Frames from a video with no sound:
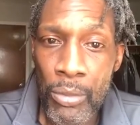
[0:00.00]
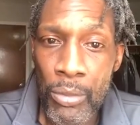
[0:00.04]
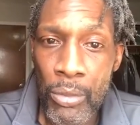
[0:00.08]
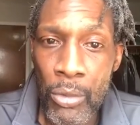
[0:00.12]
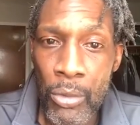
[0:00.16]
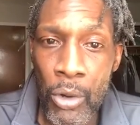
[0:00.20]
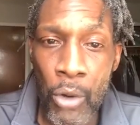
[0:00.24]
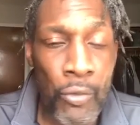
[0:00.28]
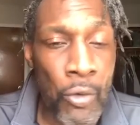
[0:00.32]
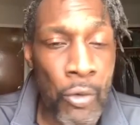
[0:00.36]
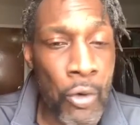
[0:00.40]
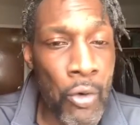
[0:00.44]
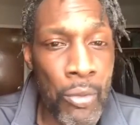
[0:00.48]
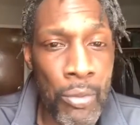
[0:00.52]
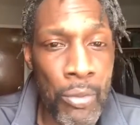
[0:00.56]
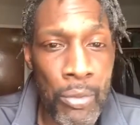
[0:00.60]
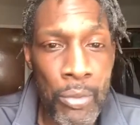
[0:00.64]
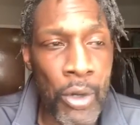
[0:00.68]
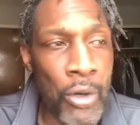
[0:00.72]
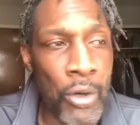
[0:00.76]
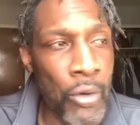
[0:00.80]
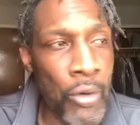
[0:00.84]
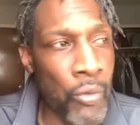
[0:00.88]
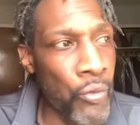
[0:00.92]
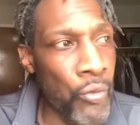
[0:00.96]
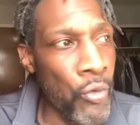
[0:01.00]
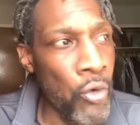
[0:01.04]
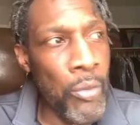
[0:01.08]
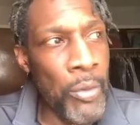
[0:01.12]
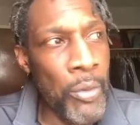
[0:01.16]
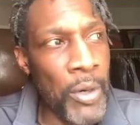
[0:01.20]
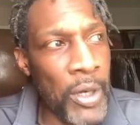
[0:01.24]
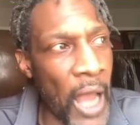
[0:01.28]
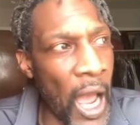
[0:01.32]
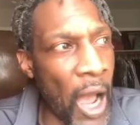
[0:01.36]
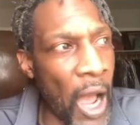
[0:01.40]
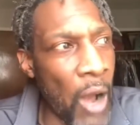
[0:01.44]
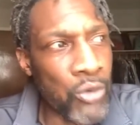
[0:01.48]
A room, in a room
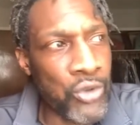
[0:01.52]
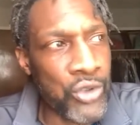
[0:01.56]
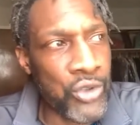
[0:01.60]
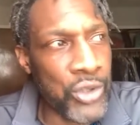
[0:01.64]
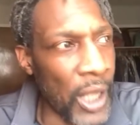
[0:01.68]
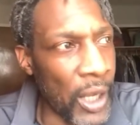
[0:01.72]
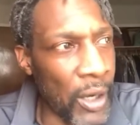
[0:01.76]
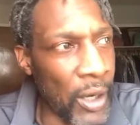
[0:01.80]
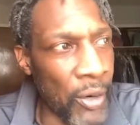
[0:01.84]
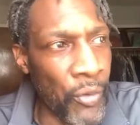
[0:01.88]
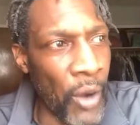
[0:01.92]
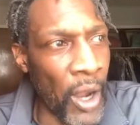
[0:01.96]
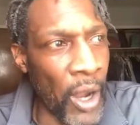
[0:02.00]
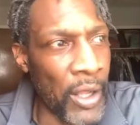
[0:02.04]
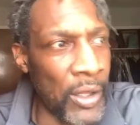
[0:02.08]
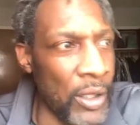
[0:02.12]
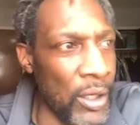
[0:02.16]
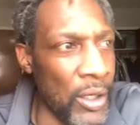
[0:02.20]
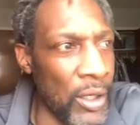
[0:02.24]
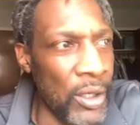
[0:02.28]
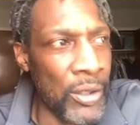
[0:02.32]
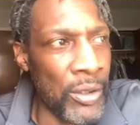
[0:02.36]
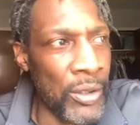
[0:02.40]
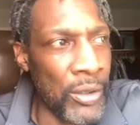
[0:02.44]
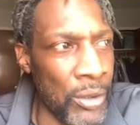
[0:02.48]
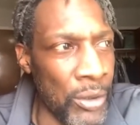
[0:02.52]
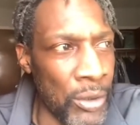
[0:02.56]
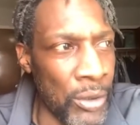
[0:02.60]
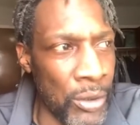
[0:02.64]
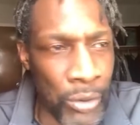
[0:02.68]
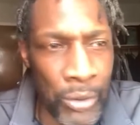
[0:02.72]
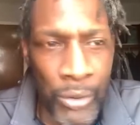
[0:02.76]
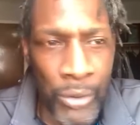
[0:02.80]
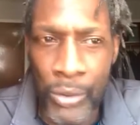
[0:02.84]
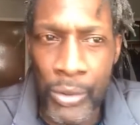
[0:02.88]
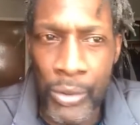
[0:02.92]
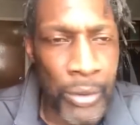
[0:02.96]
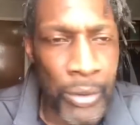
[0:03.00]
and house, like a regular,
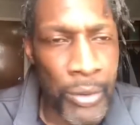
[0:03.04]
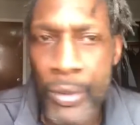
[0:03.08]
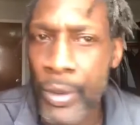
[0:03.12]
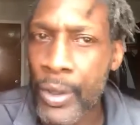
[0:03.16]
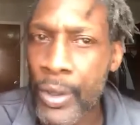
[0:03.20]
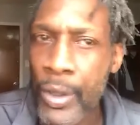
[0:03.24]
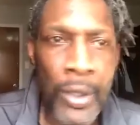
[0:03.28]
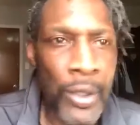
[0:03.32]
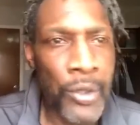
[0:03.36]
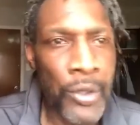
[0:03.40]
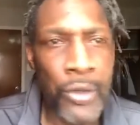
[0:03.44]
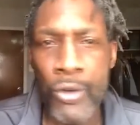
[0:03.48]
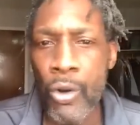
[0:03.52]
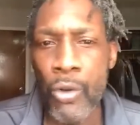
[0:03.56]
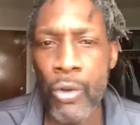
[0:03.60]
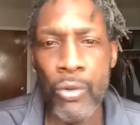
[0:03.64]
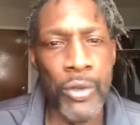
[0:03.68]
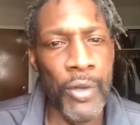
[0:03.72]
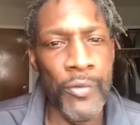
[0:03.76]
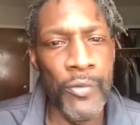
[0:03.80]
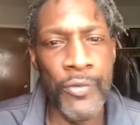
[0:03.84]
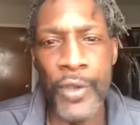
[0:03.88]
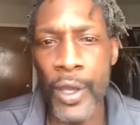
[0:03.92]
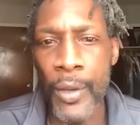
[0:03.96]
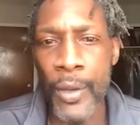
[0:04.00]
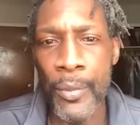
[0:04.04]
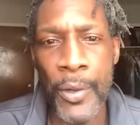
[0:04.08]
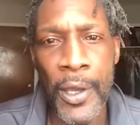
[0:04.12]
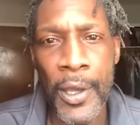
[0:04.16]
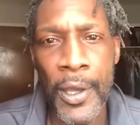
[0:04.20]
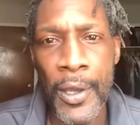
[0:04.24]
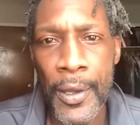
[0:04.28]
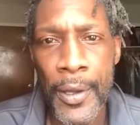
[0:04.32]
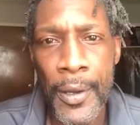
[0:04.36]
you don't live there, man.